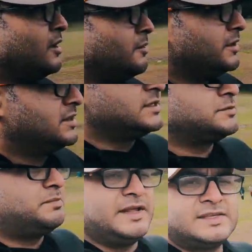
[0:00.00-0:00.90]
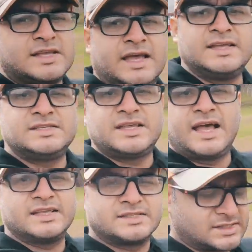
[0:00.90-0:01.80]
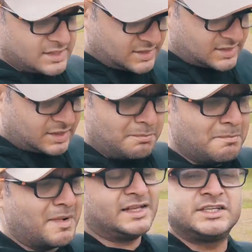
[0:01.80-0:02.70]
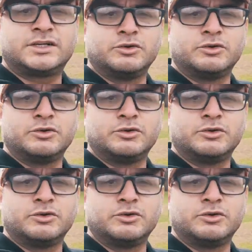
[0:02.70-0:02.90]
But this place, guys, has just some magic to